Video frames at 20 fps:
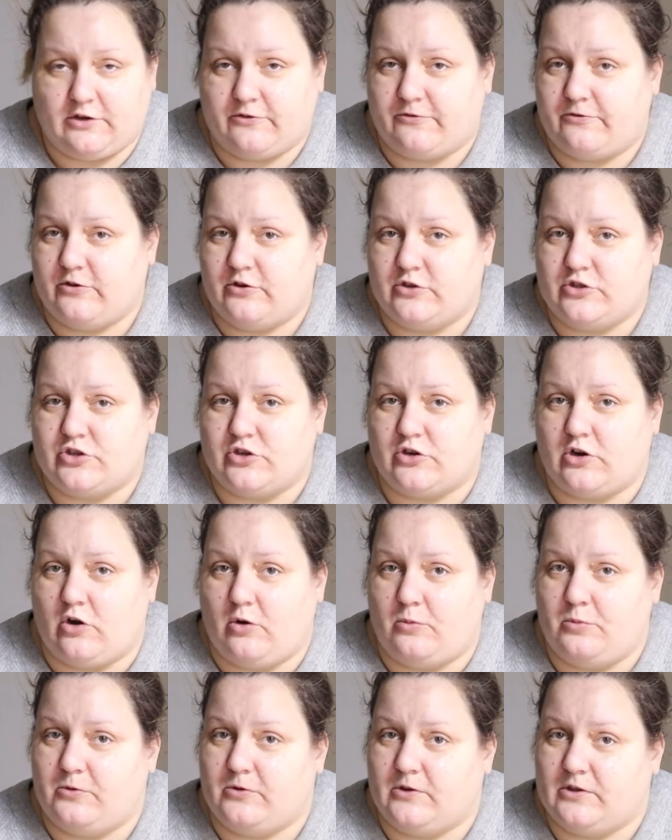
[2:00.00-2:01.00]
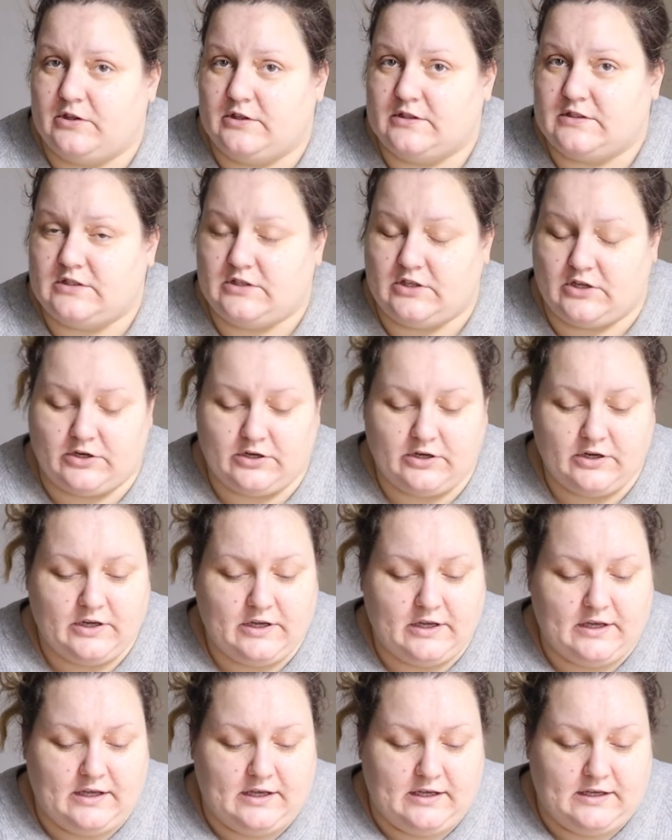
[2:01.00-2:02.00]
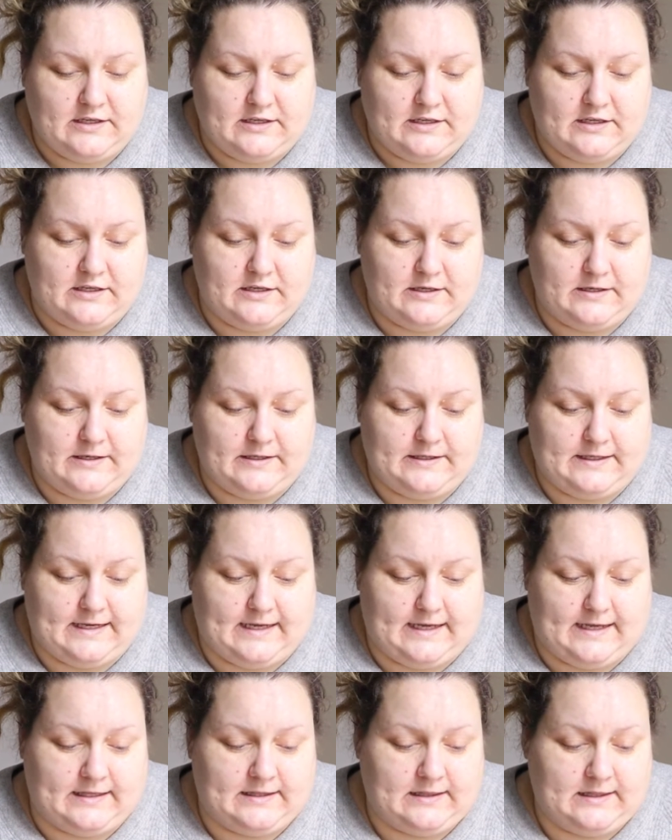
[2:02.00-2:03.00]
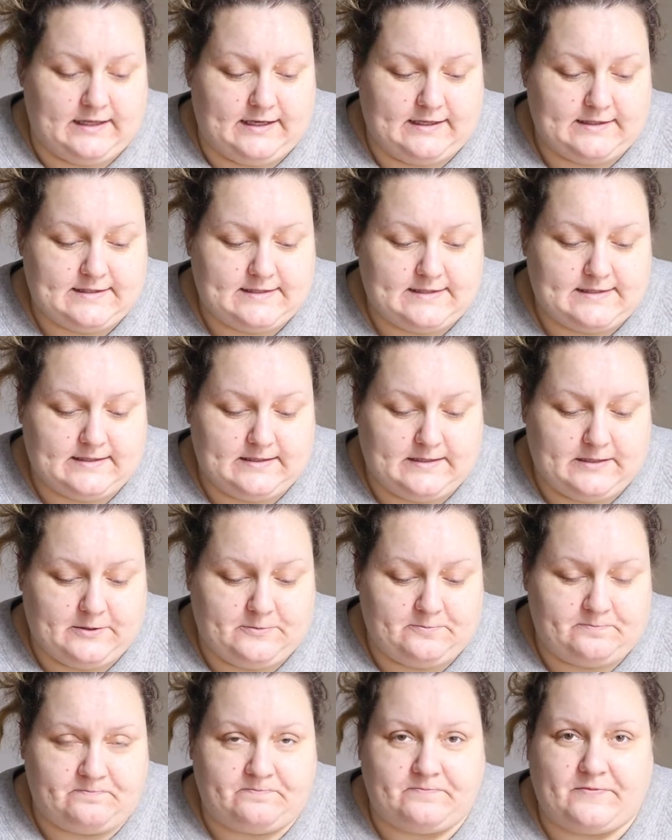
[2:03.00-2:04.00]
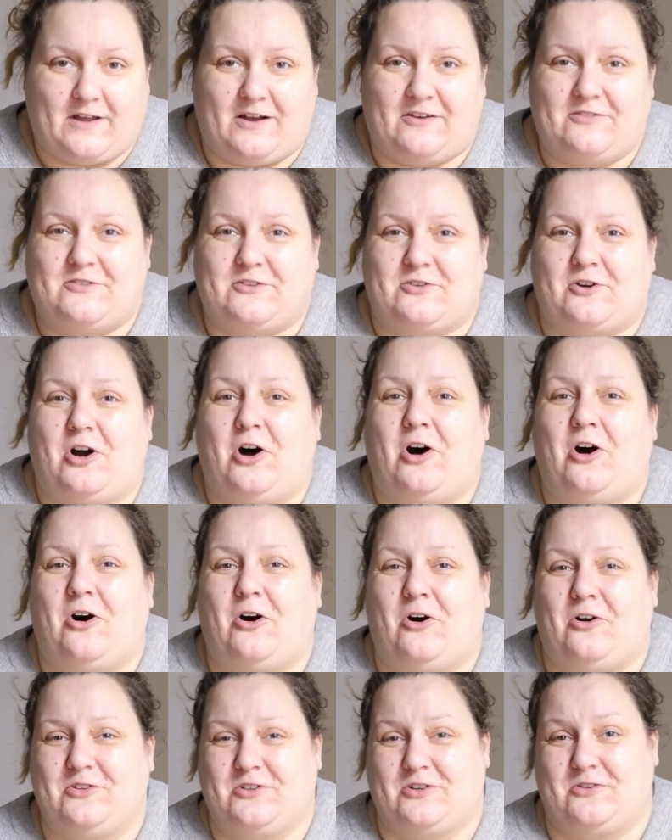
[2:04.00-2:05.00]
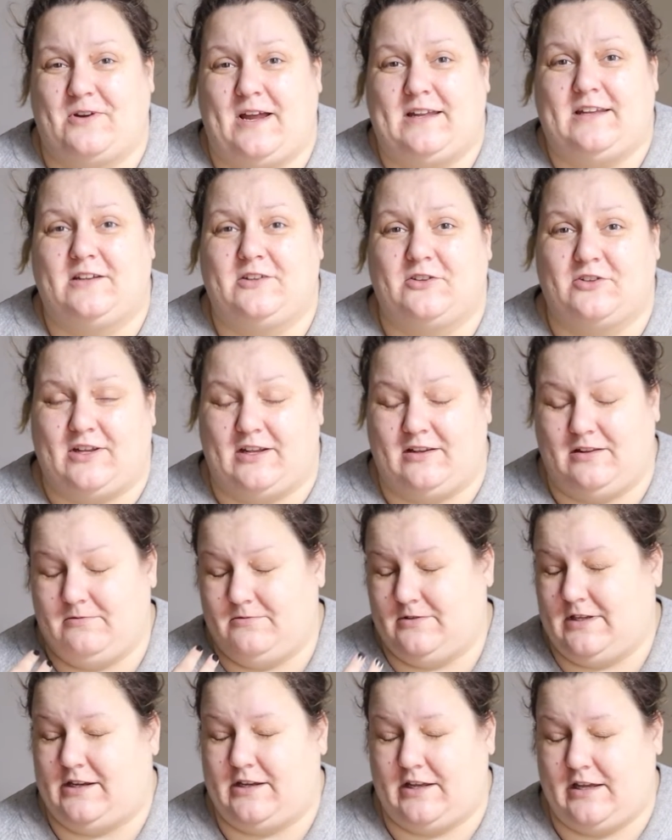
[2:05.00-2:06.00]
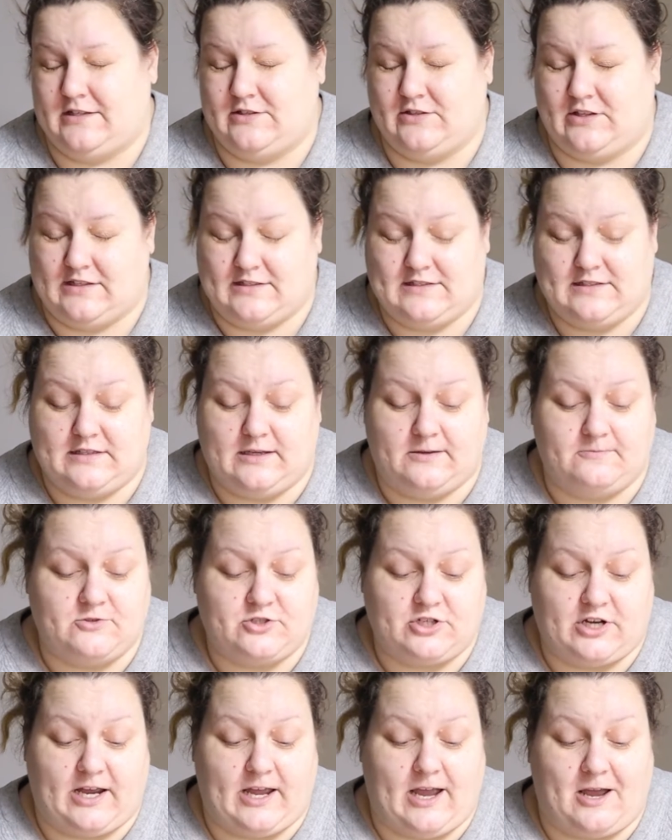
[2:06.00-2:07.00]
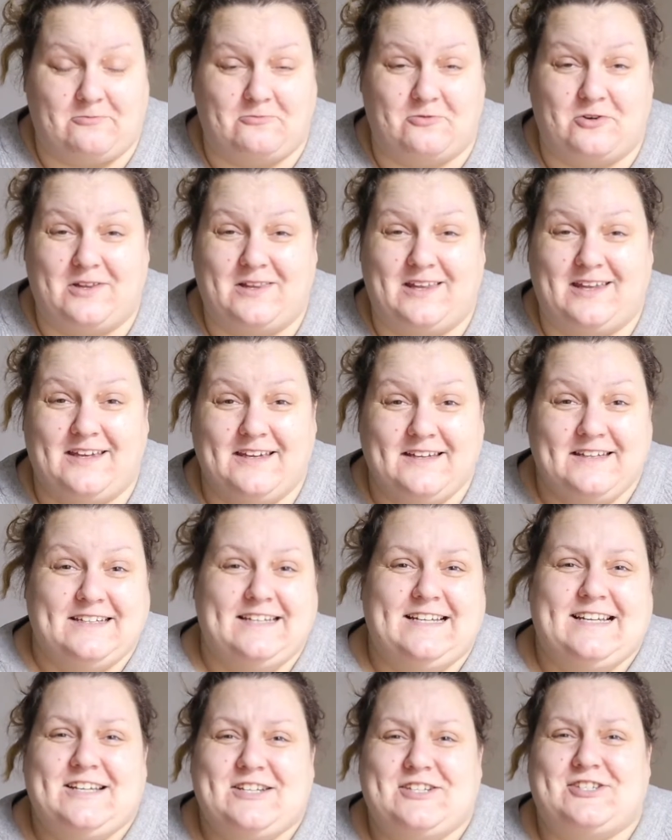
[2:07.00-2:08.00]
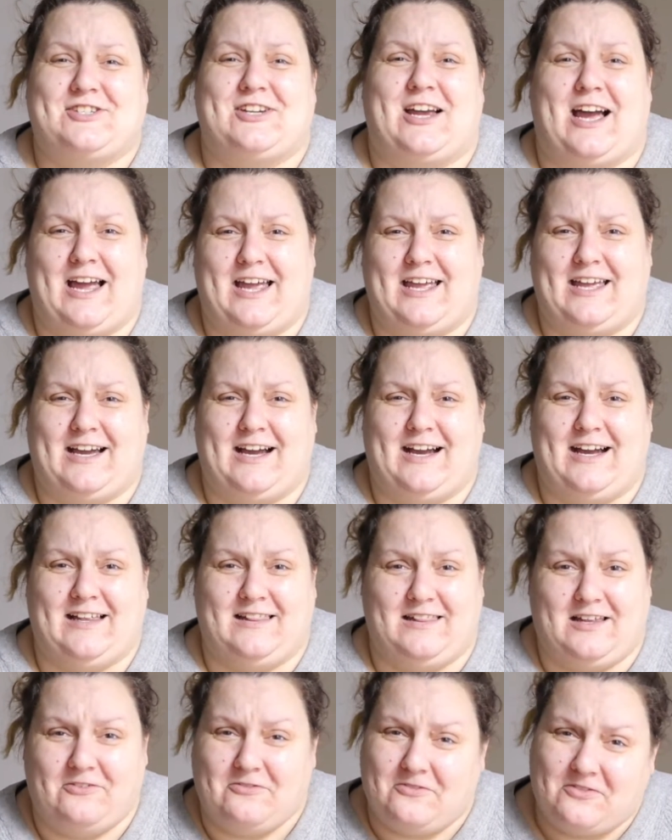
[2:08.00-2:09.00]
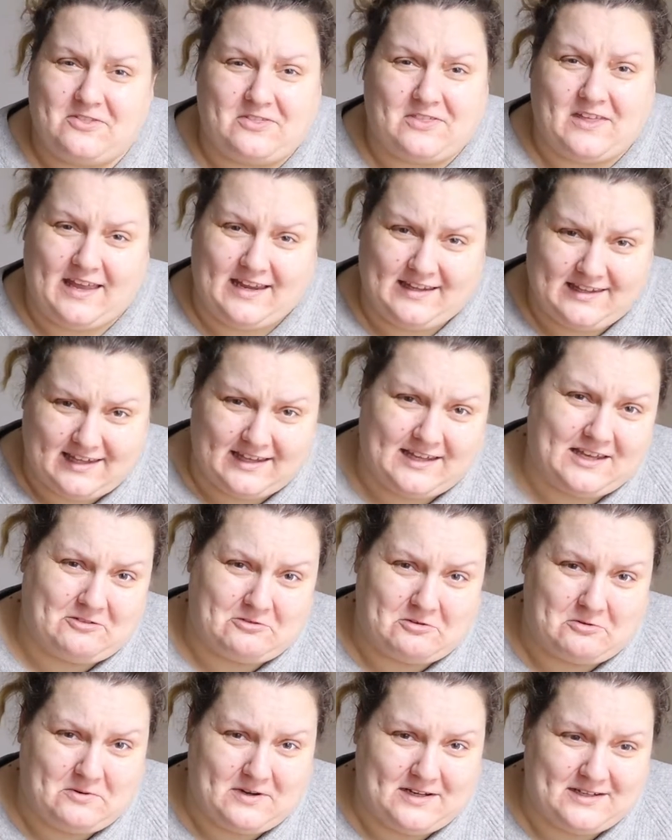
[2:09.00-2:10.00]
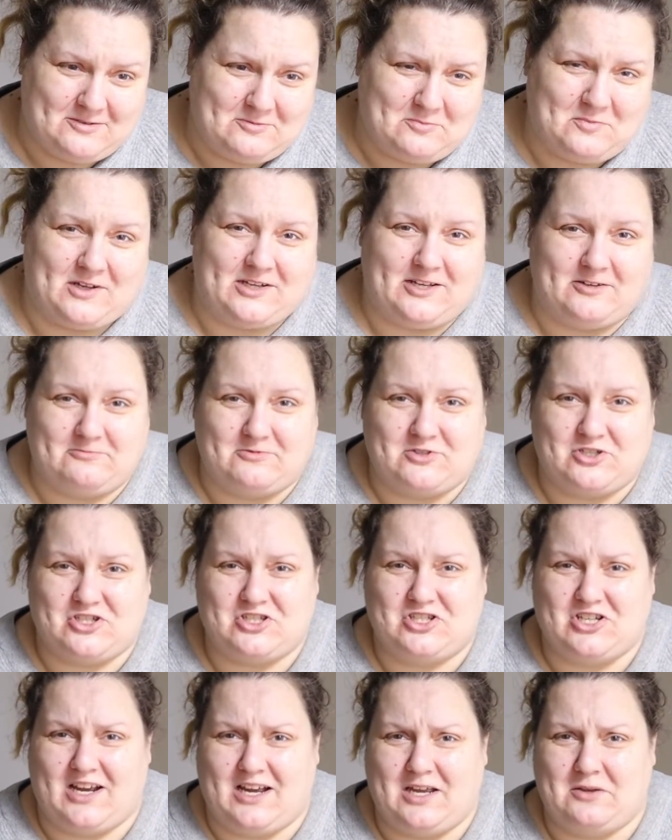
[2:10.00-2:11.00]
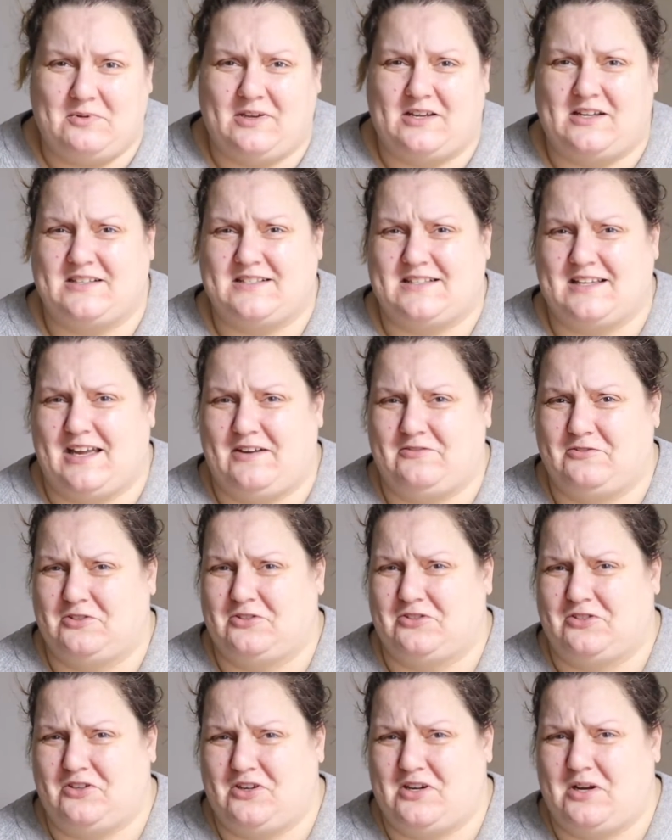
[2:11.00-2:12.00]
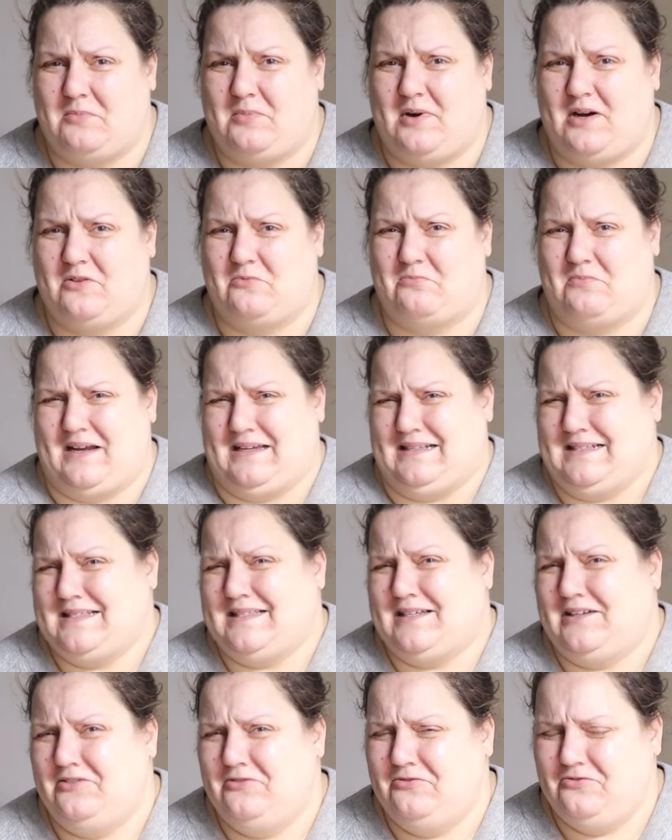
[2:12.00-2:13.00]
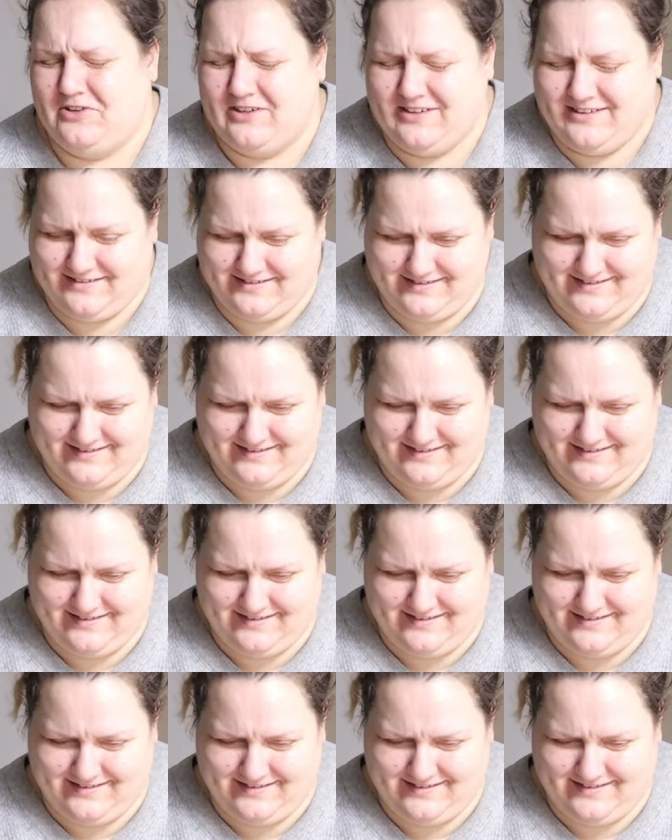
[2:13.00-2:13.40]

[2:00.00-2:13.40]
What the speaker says: near future, hopefully in this year. Yeah, and let's after all the gratitude, as you can see, I'm shy. I'm really shy. I love thanking everyone, but I'm shy because I have to talk about myself.